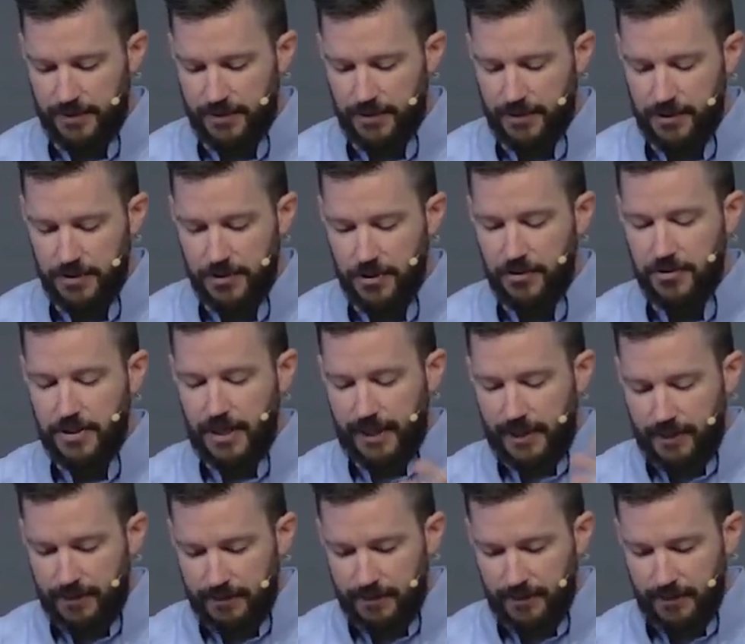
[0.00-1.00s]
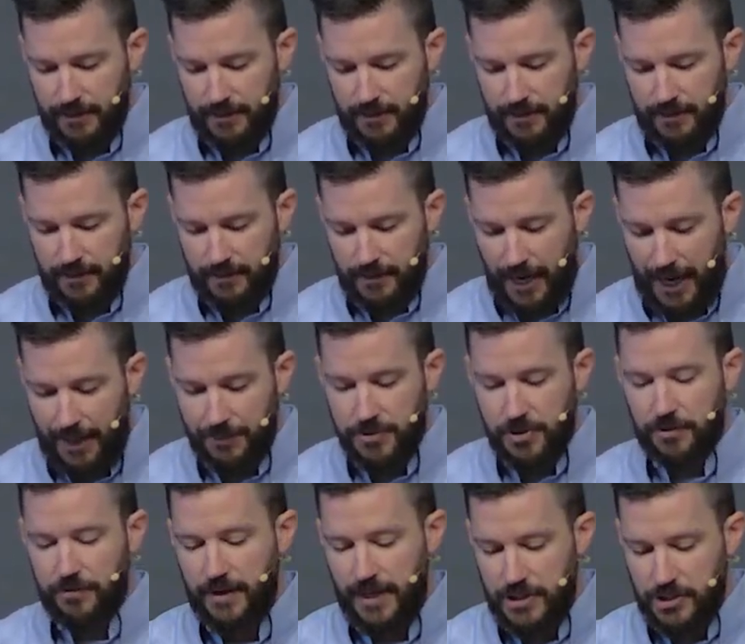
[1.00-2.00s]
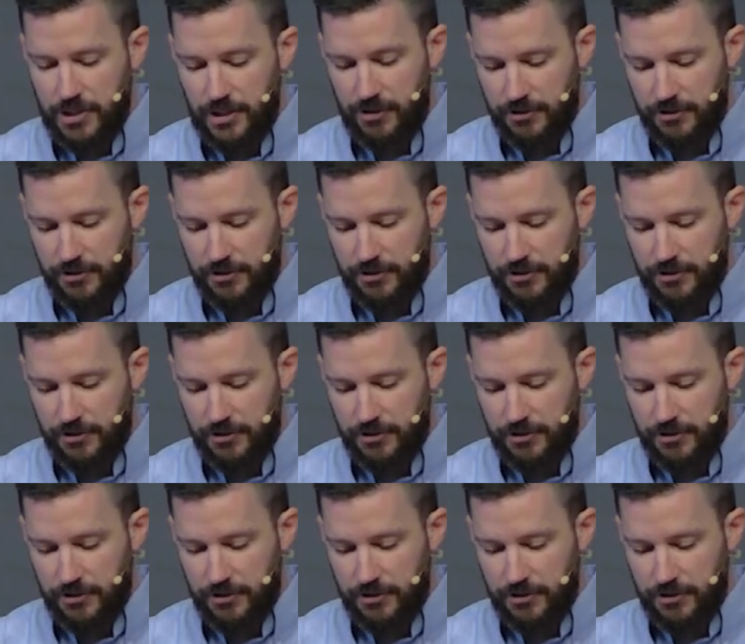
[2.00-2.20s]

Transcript: So, this is our second observation,